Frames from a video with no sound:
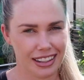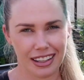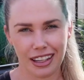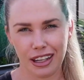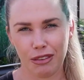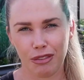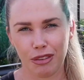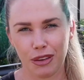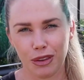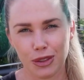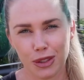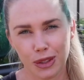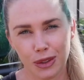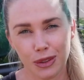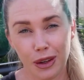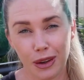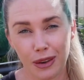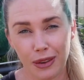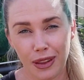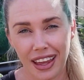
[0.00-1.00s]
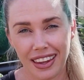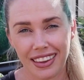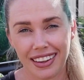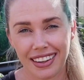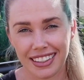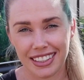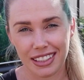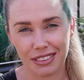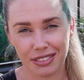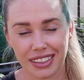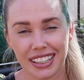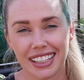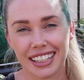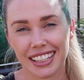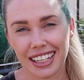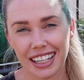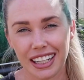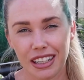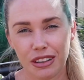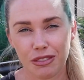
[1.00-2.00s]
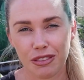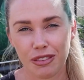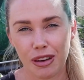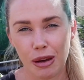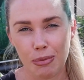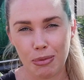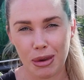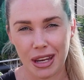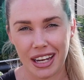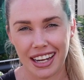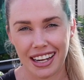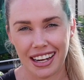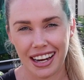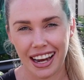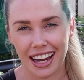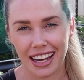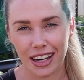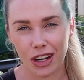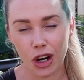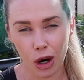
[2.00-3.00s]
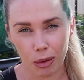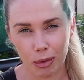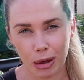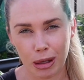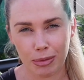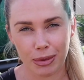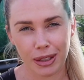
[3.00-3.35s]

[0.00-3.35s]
if you do know that, then definitely leave me a comment